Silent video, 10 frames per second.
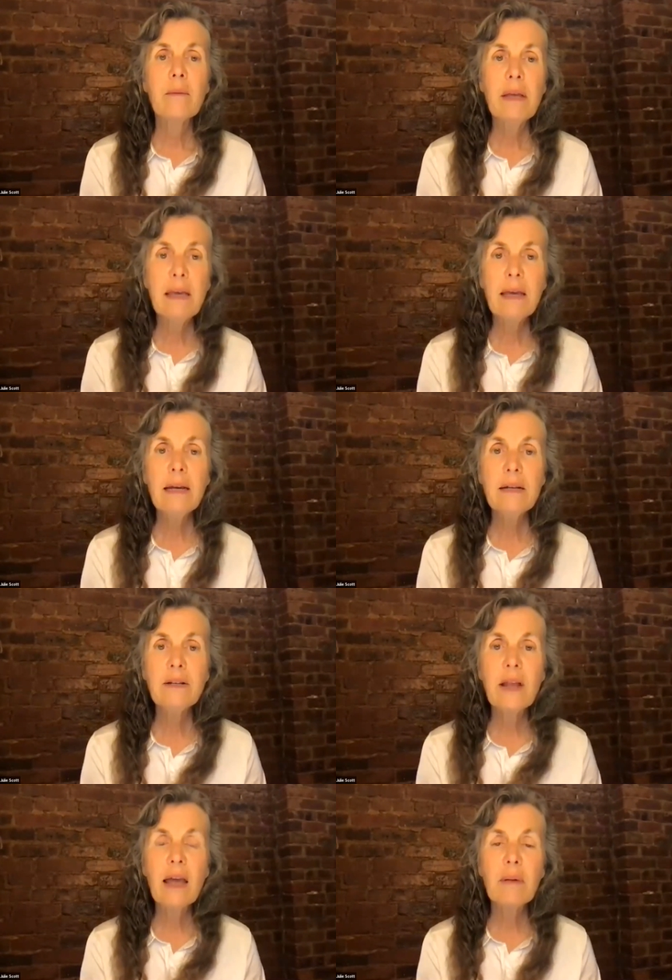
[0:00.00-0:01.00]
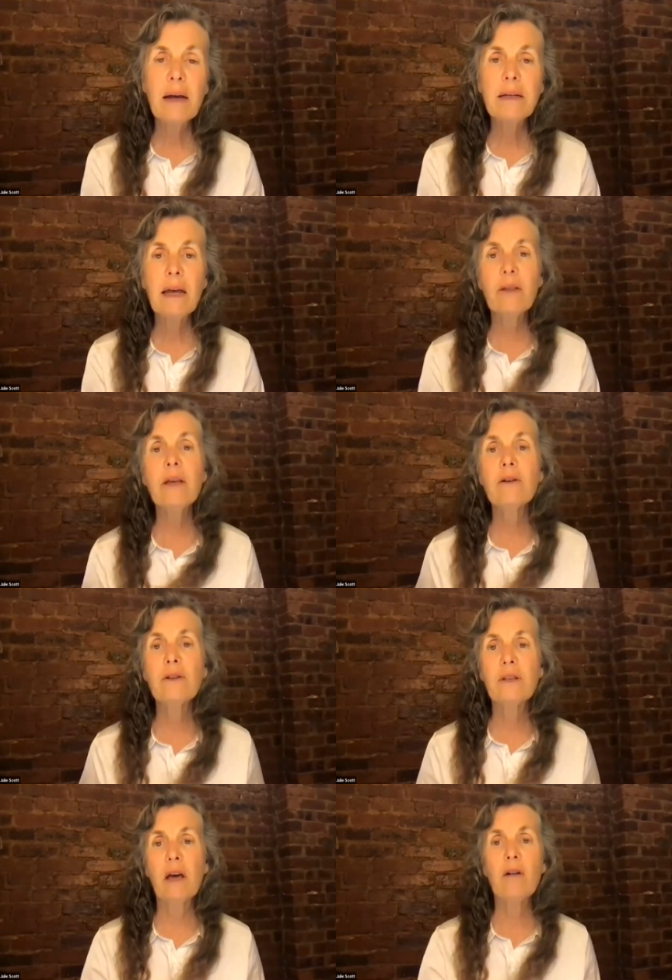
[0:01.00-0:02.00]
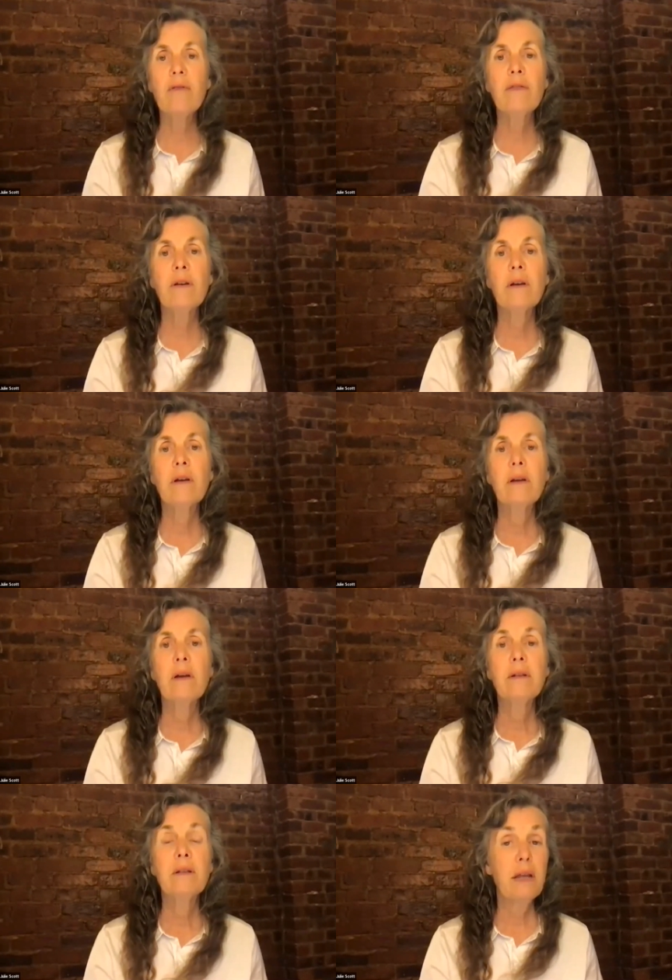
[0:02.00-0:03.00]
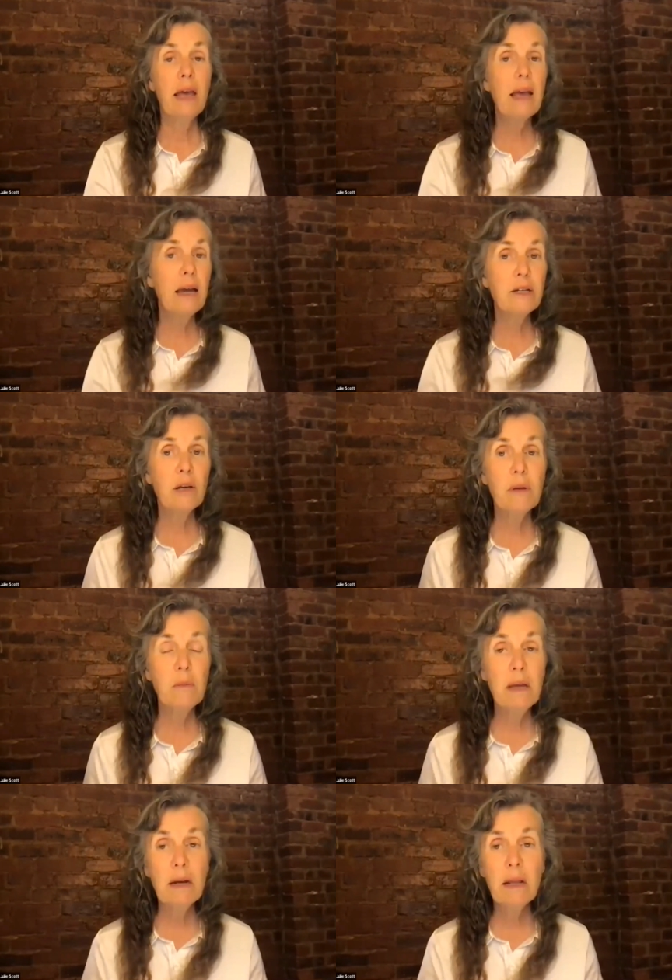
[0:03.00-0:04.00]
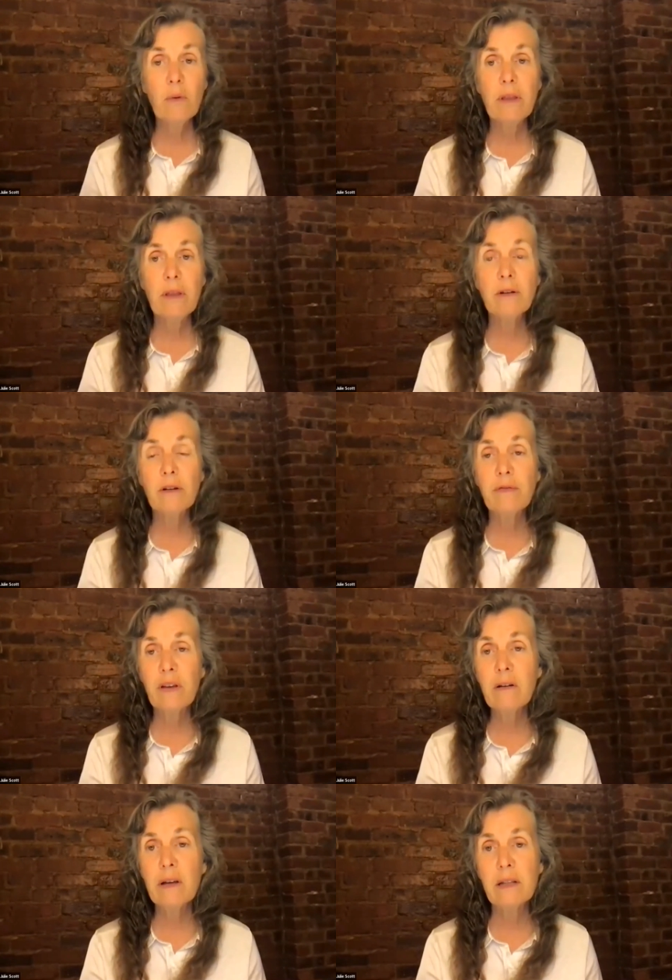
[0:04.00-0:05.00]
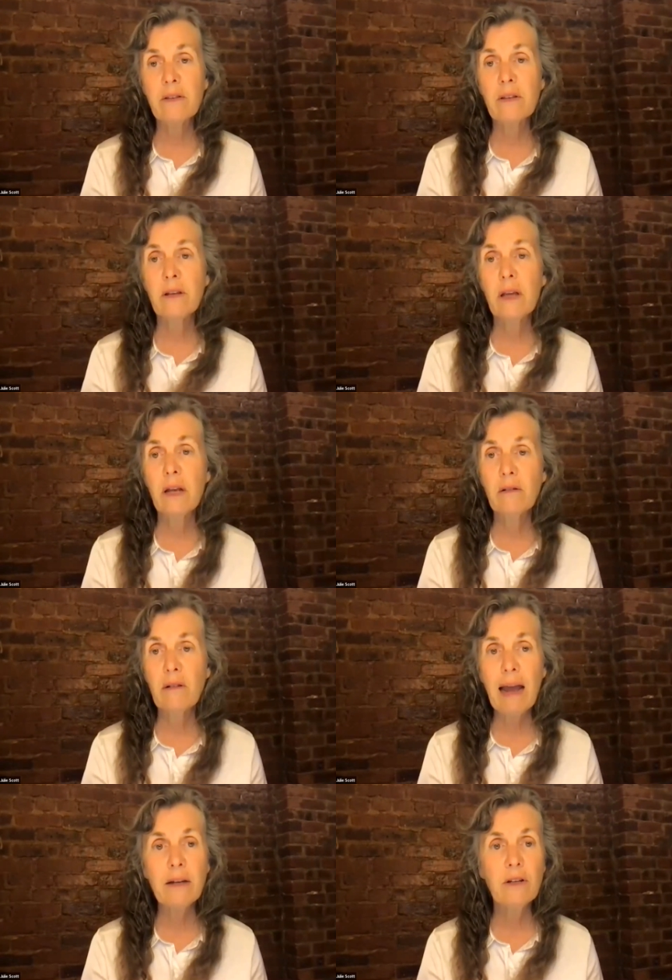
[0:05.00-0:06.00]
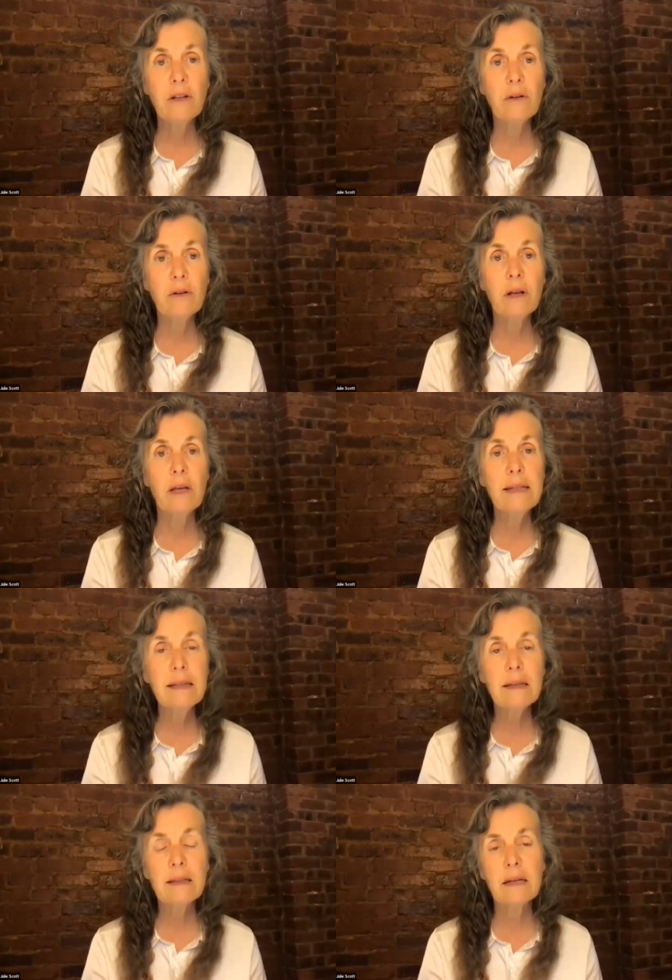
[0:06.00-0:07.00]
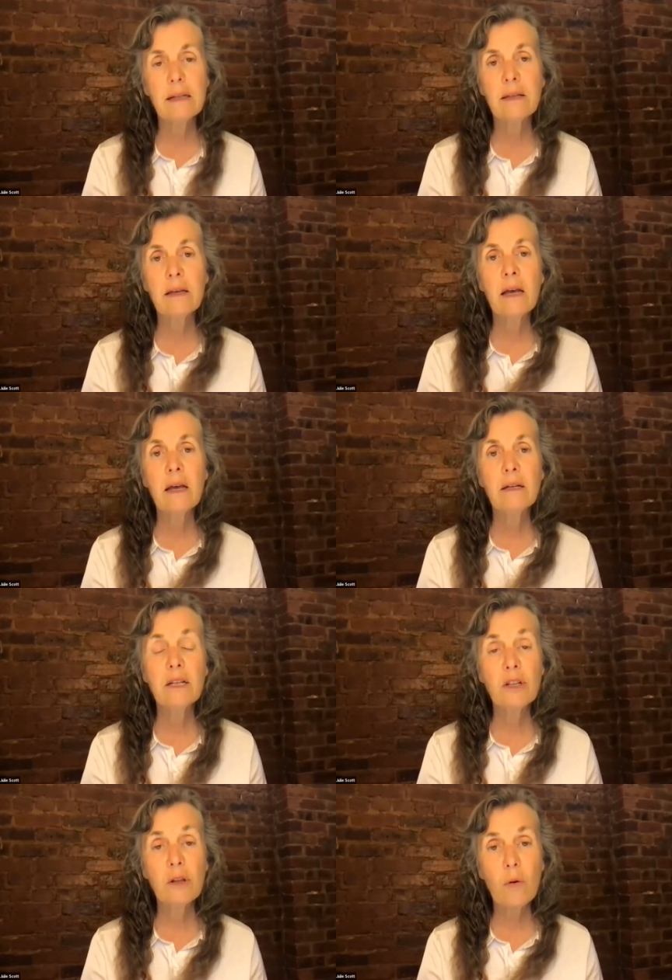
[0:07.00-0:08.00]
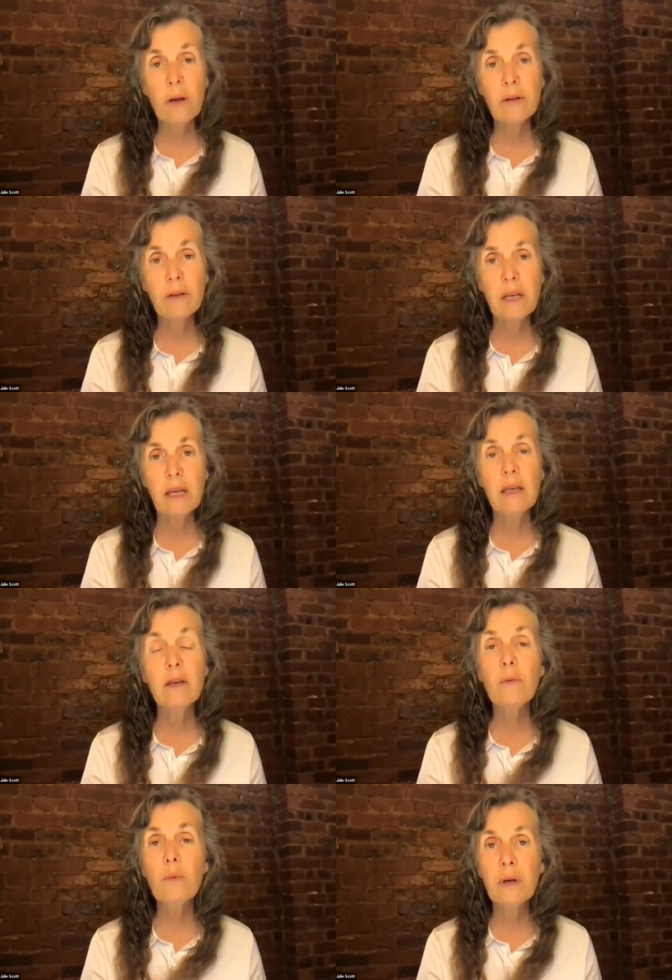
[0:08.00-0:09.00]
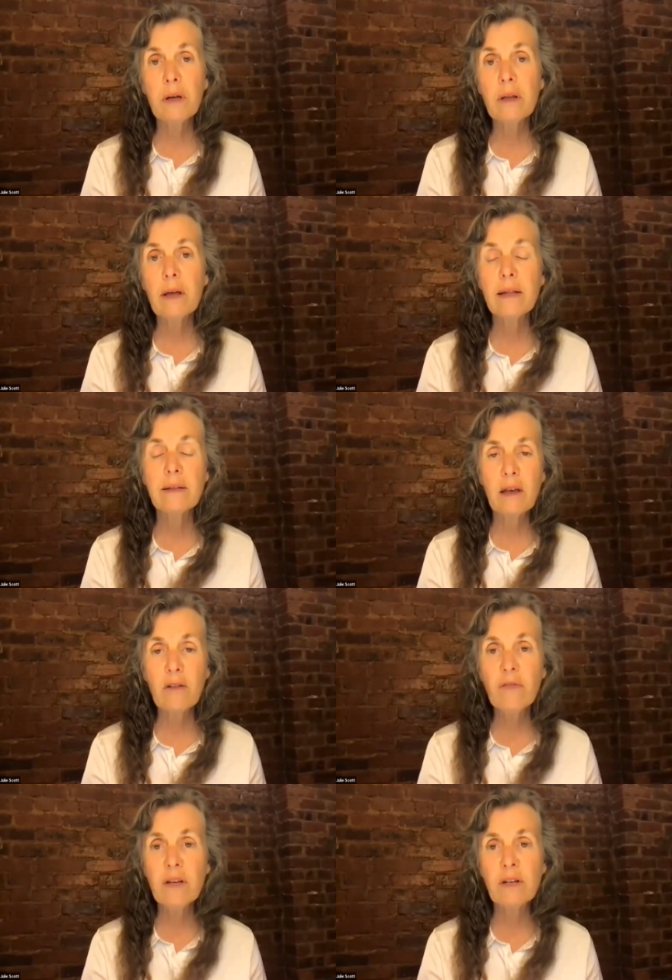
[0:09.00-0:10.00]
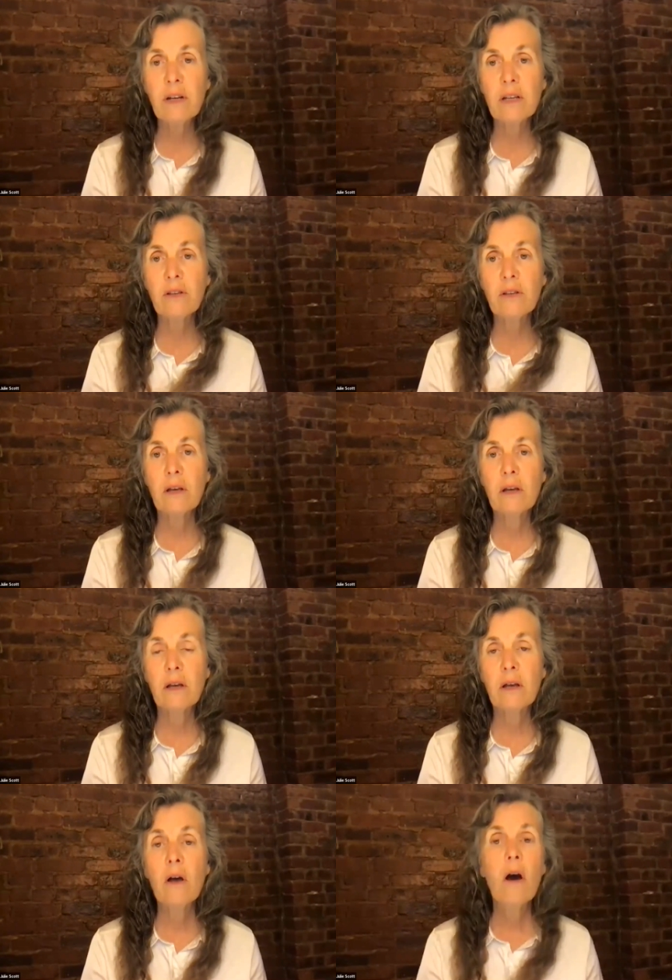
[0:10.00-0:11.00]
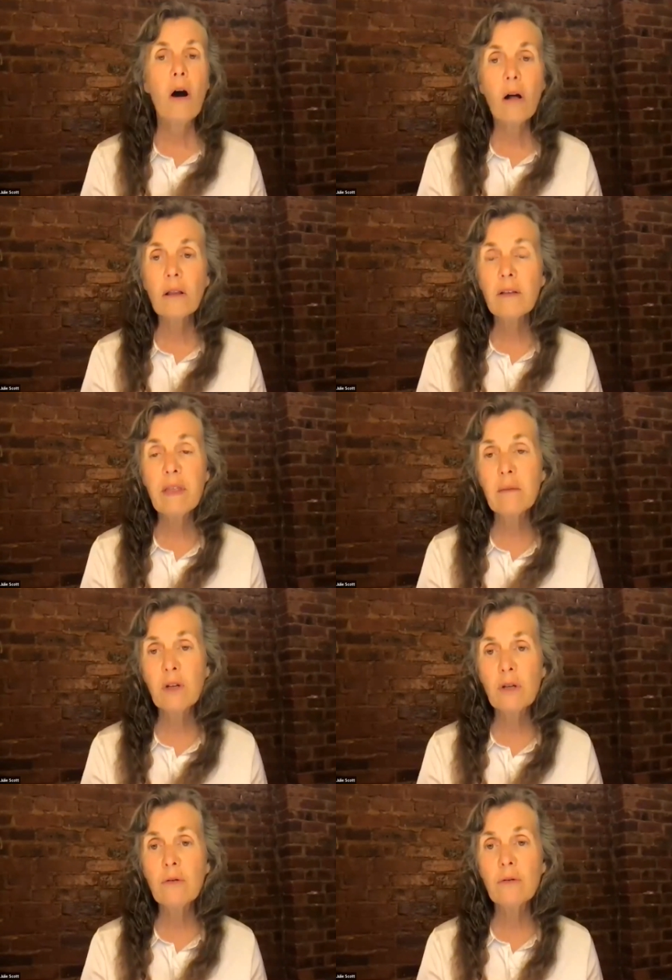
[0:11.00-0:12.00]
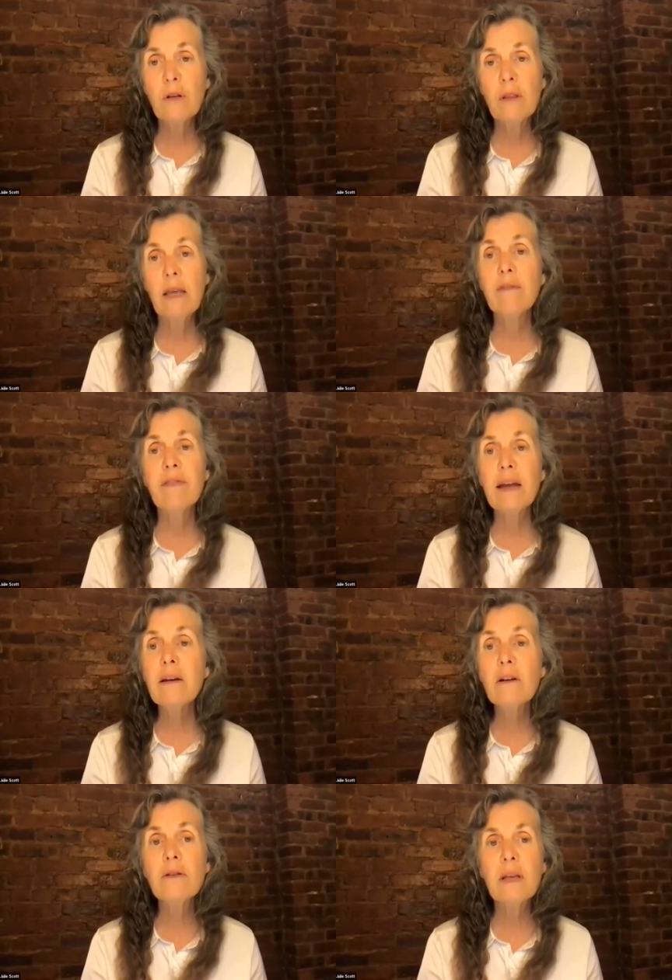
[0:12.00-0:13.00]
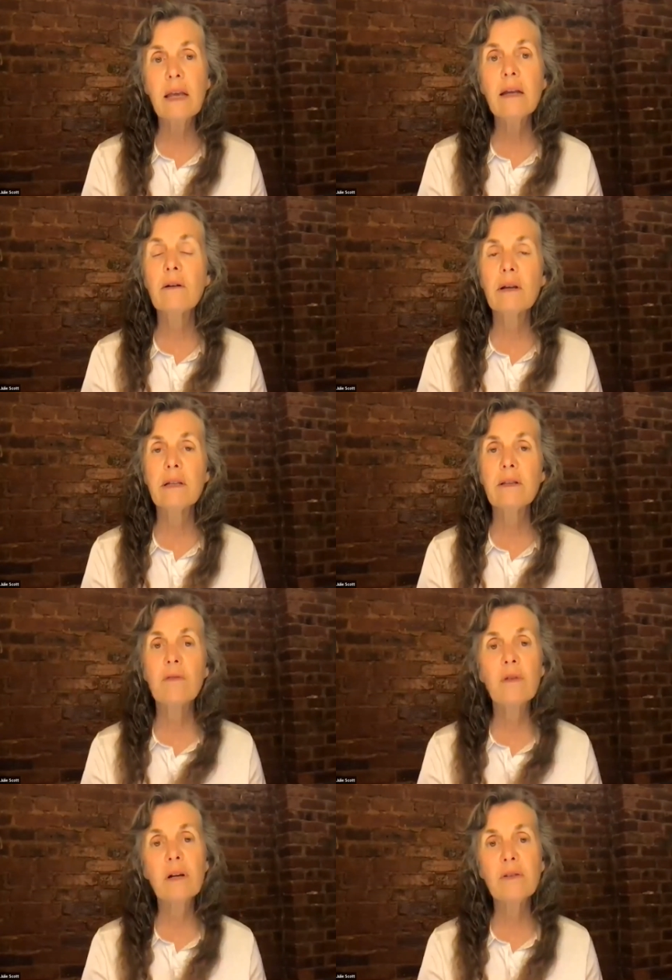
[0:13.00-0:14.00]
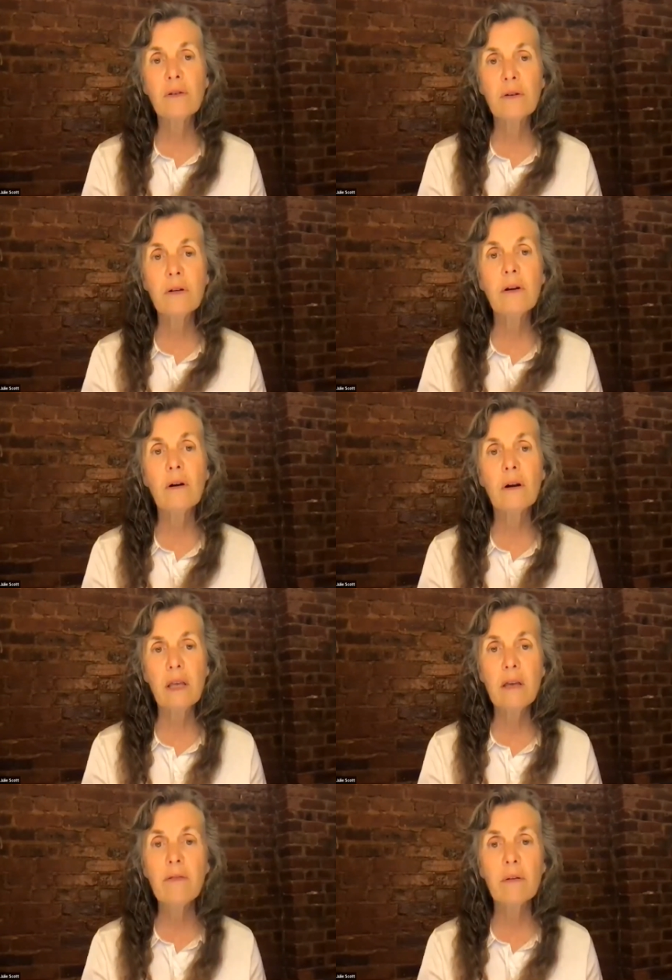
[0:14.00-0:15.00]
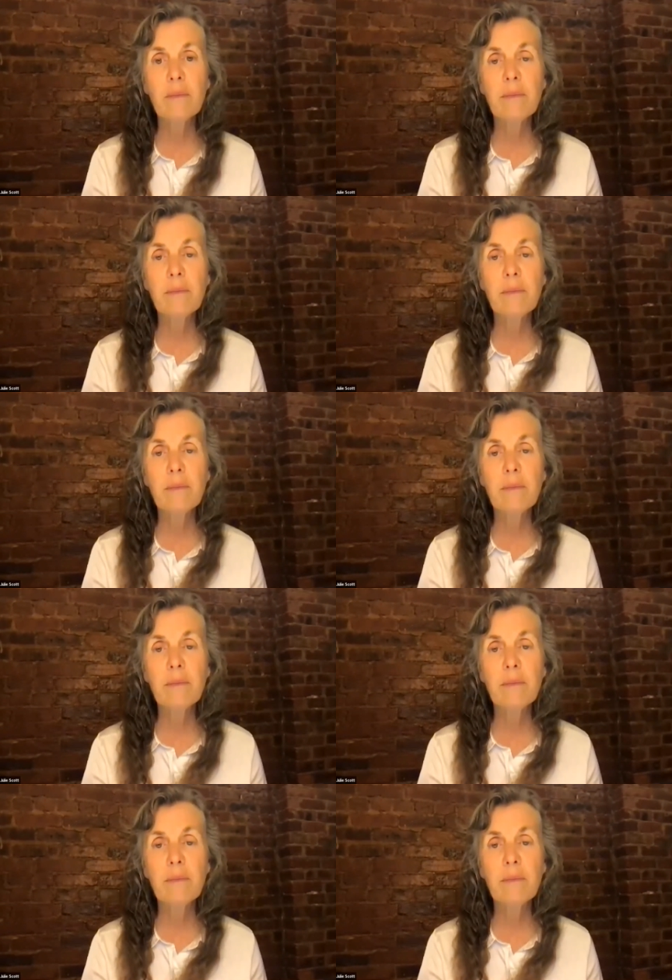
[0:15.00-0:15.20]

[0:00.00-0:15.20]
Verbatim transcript: Begin each day by telling yourself, Today I shall be meeting with interference, ingratitude, insolence, disloyalty, ill will, and selfishness all of them due to the offender's ignorance of what is good or evil.